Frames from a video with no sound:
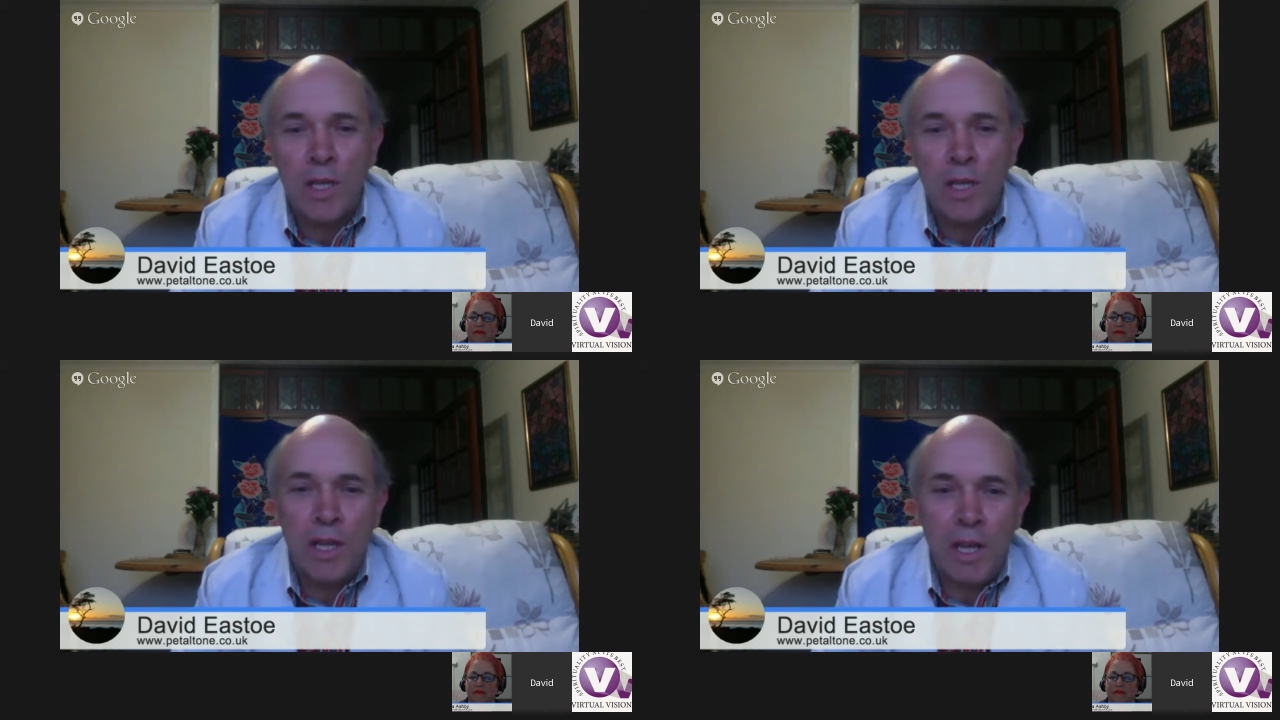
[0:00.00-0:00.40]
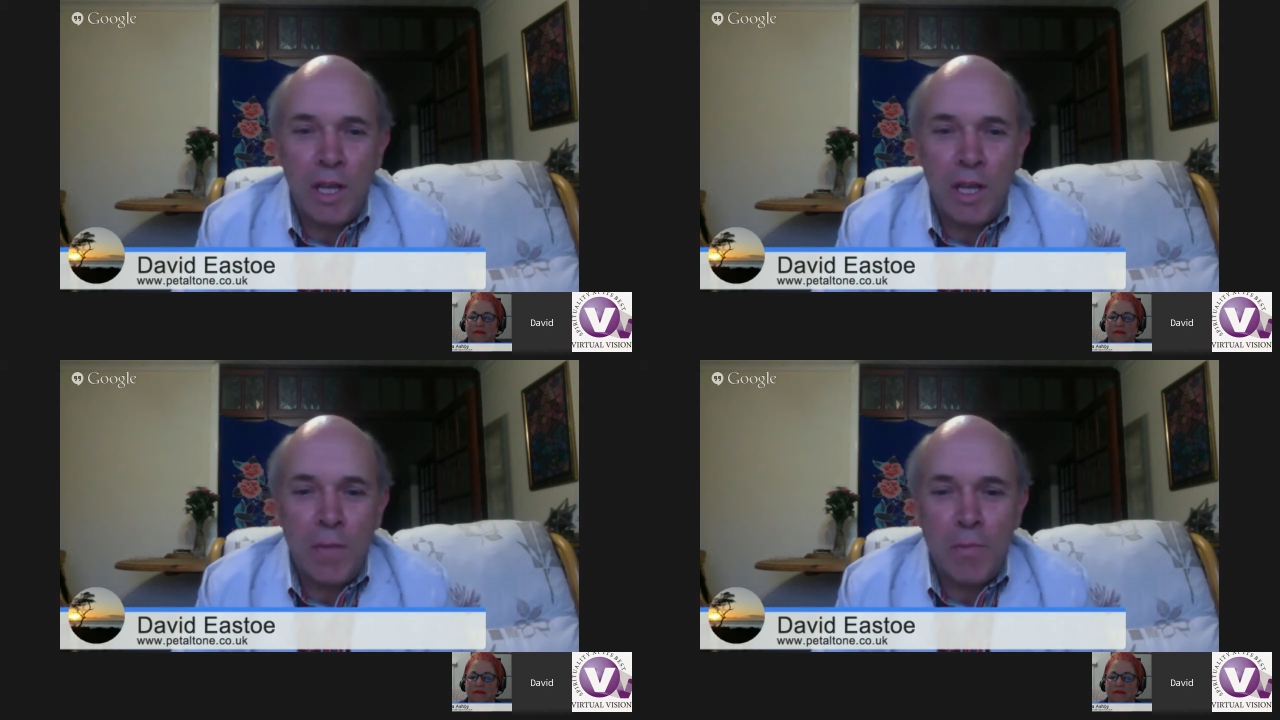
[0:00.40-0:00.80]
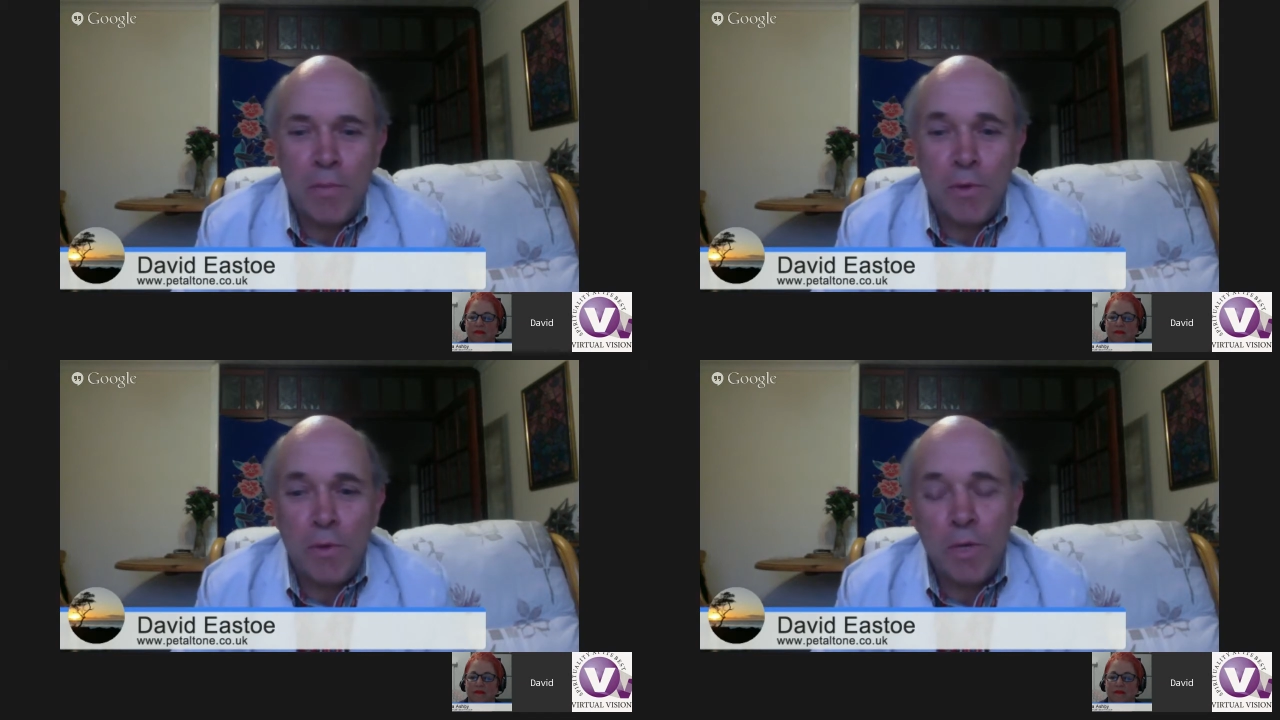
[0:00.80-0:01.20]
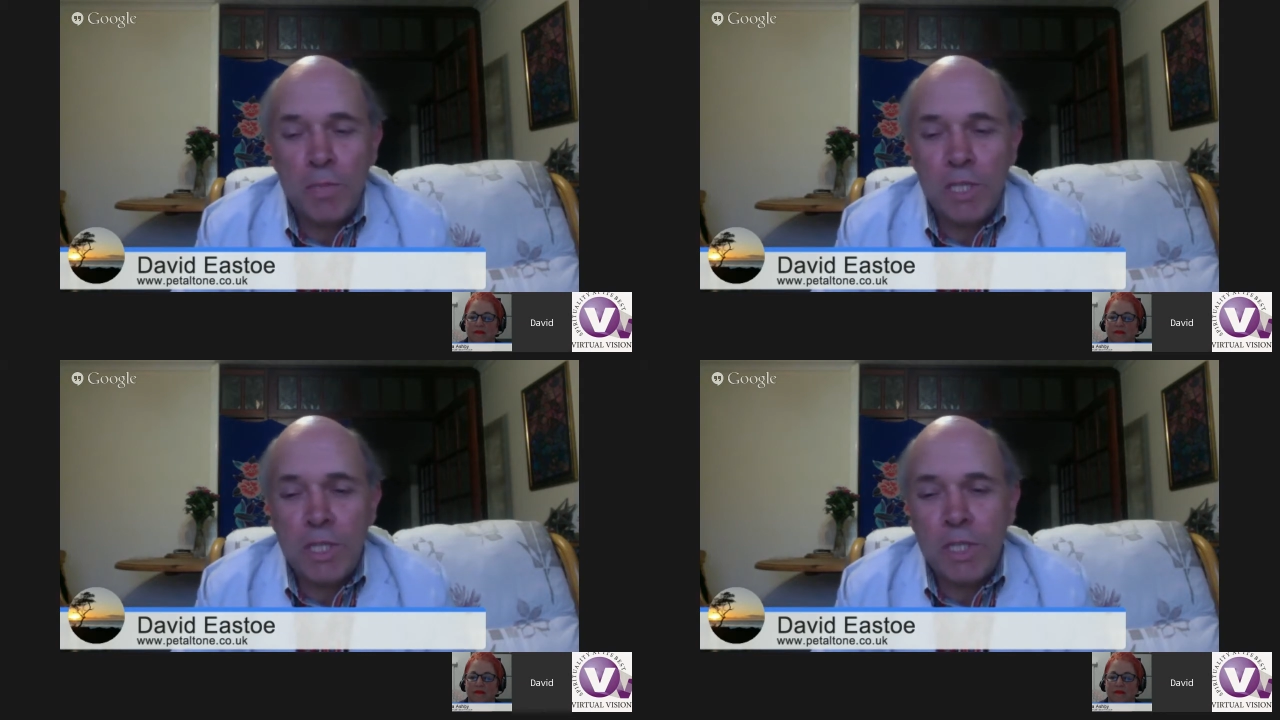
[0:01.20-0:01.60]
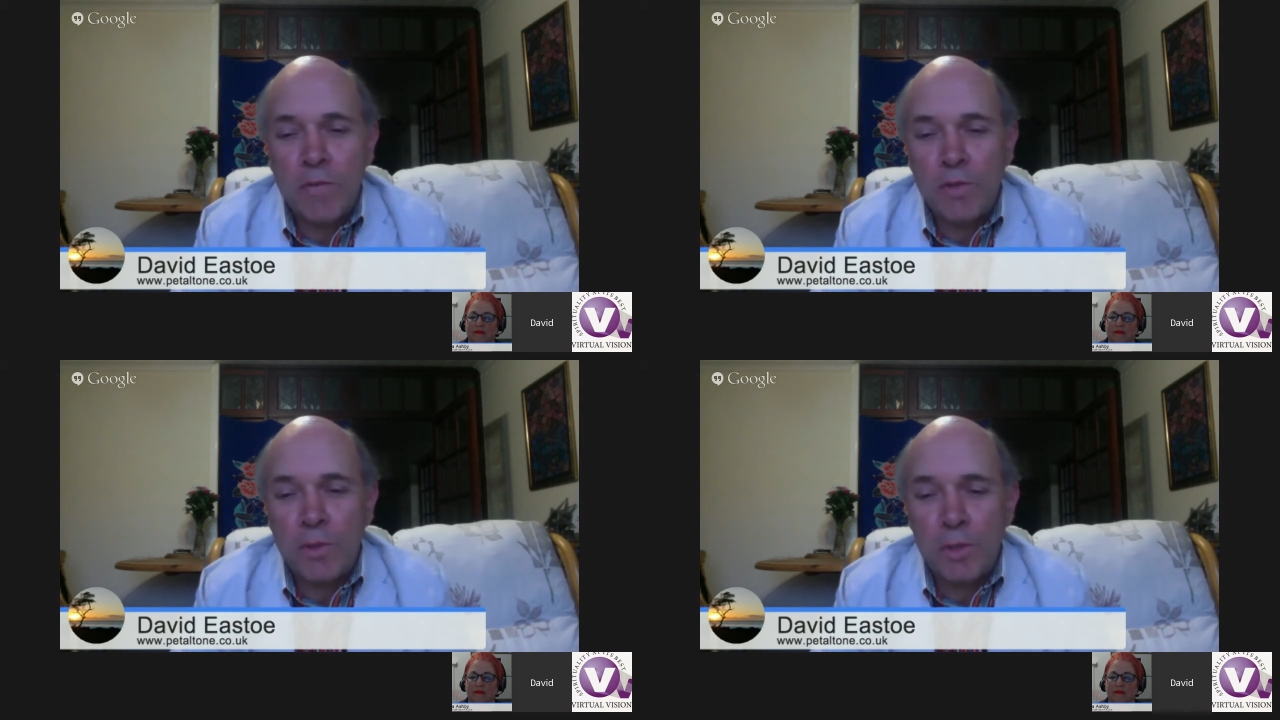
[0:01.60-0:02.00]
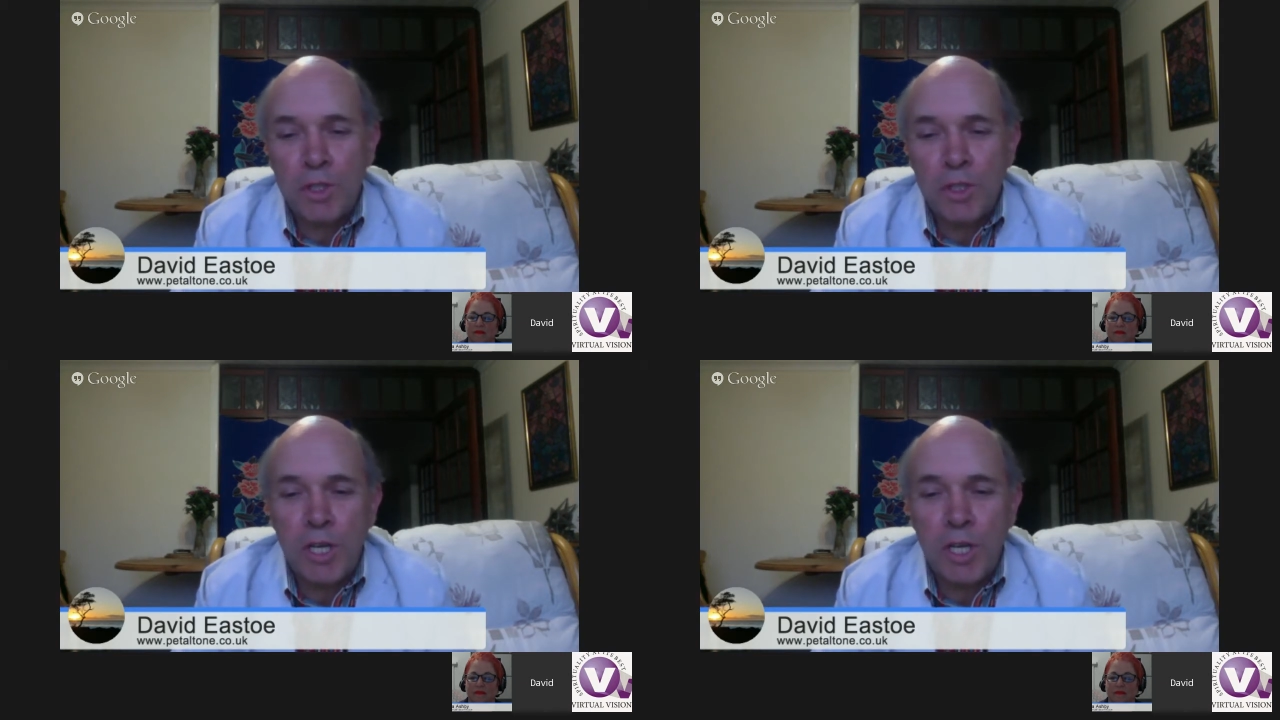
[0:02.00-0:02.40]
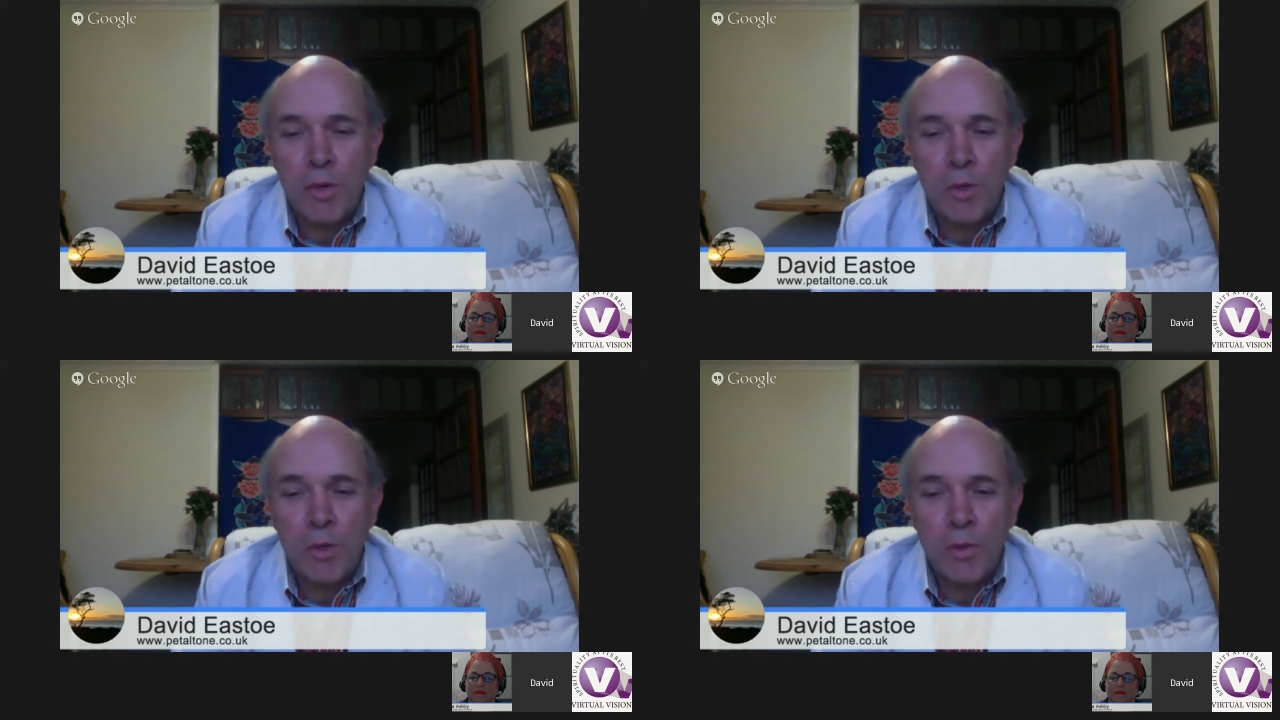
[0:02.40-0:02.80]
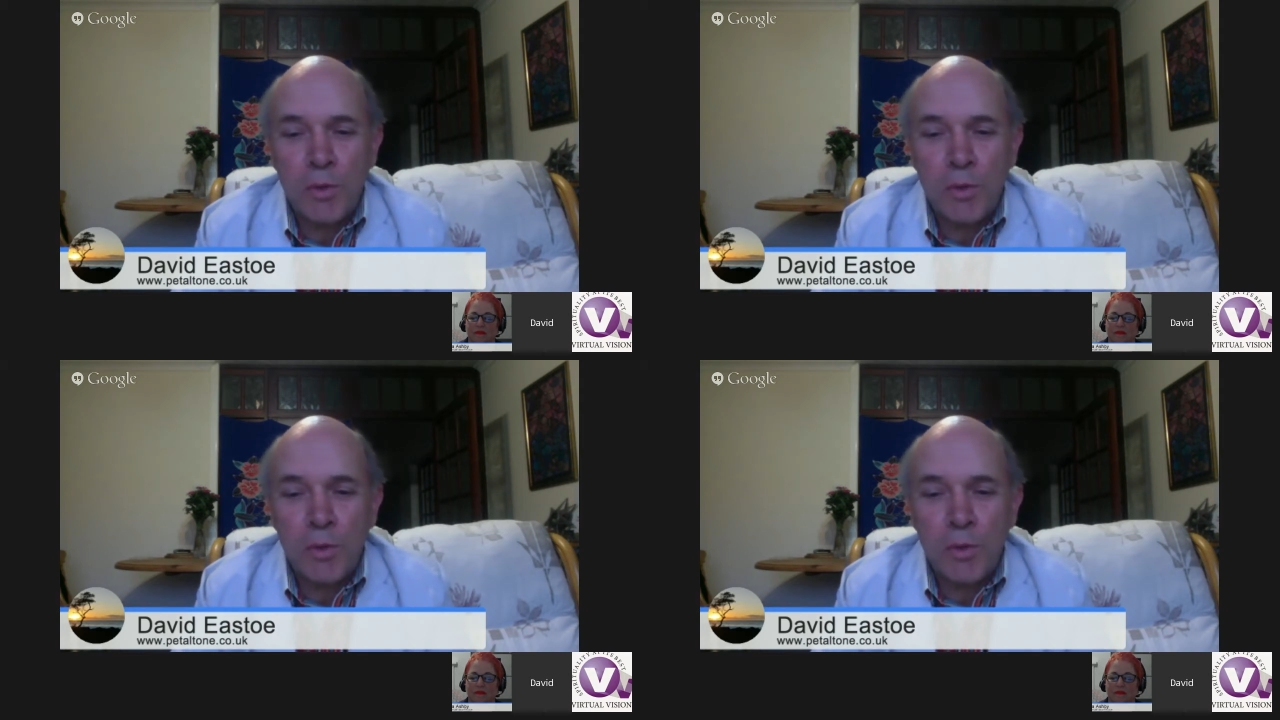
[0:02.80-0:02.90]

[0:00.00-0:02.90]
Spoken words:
that weren't particularly comfortable to share with,